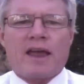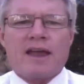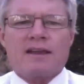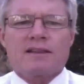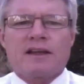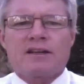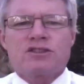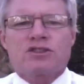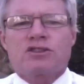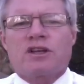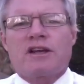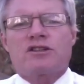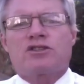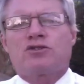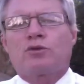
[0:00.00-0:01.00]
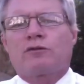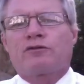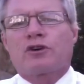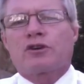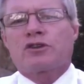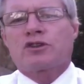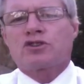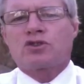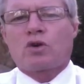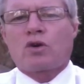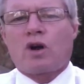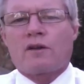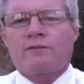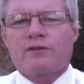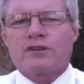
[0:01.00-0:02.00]
8 legislation to avert the
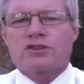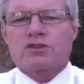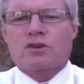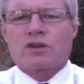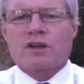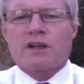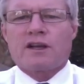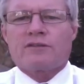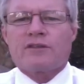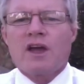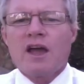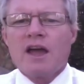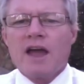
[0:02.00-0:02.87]
so-called fiscal cliff.